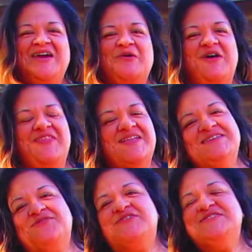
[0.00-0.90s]
Well, that's
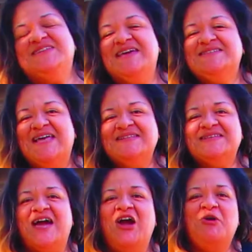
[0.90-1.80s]
it for today's
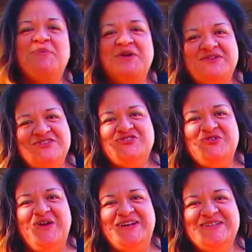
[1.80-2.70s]
lesson. I hope you
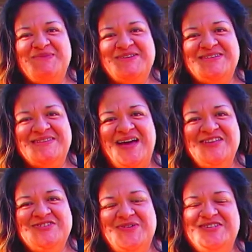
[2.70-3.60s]
enjoyed it as much as I
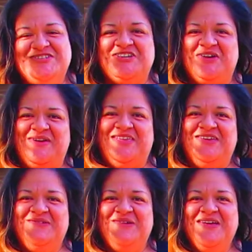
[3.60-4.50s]
enjoyed showing
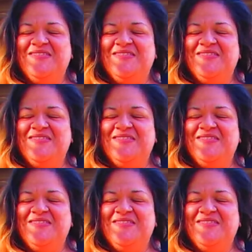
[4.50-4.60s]
you.